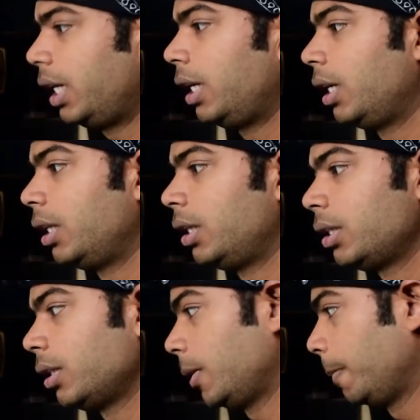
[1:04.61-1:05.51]

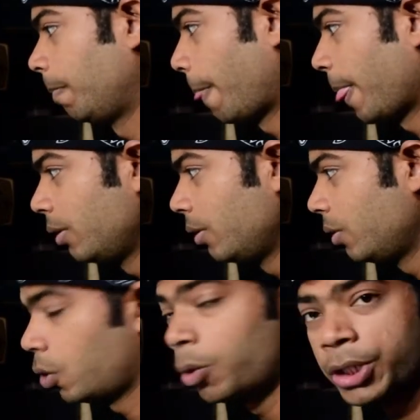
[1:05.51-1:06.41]
and
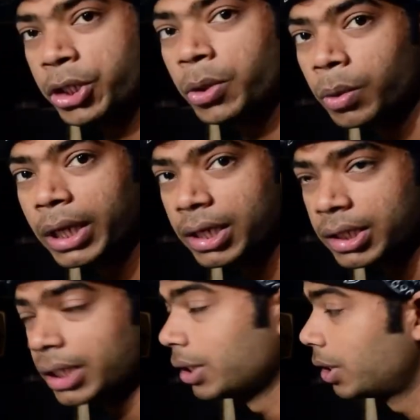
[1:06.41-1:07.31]
so much cool
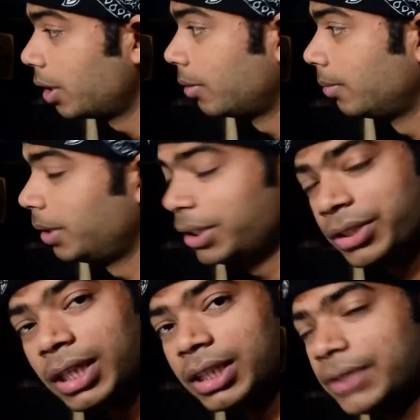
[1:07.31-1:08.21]
editing. So let's
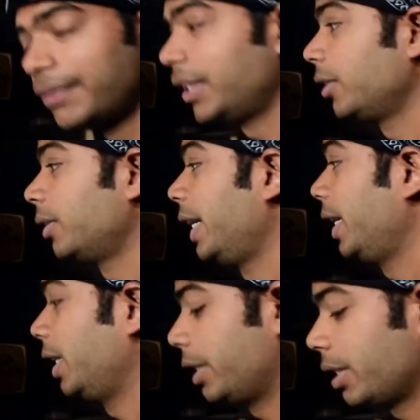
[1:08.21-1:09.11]
start this video
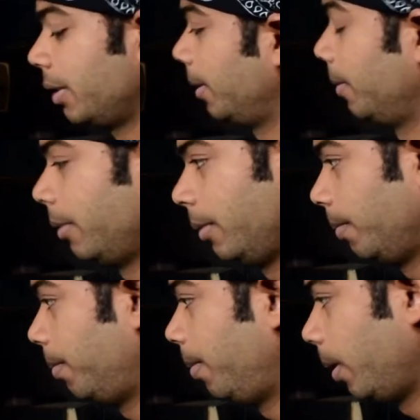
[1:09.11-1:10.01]
and
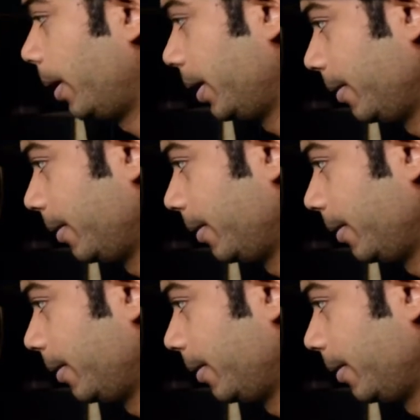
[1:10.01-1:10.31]
play.